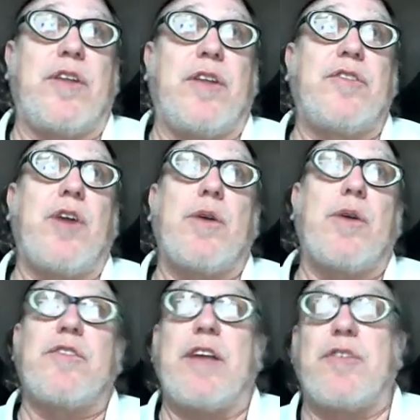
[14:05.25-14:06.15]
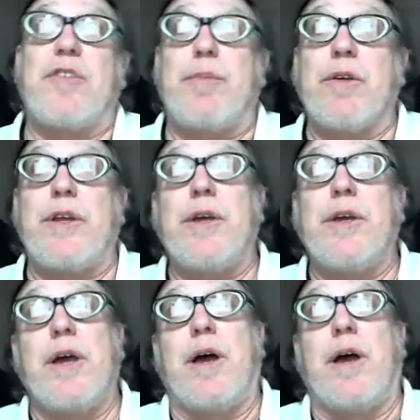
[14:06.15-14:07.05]
And so accessibility
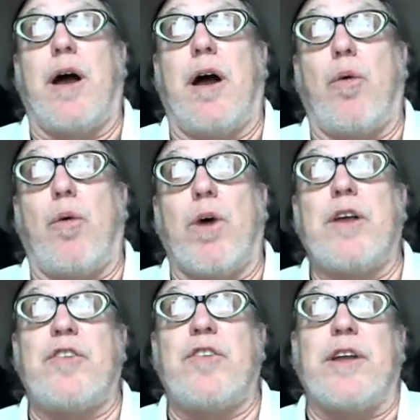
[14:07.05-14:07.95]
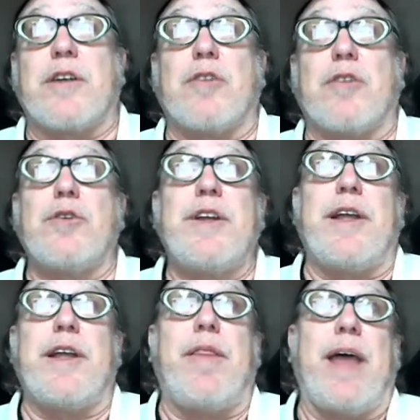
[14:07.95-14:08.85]
was included
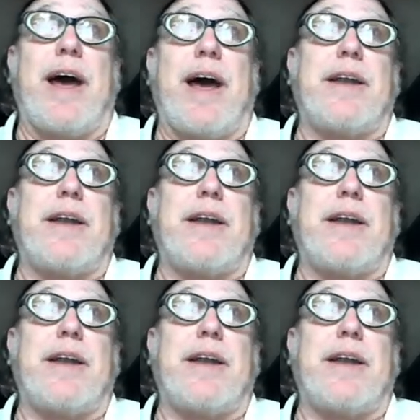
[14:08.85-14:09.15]
in that.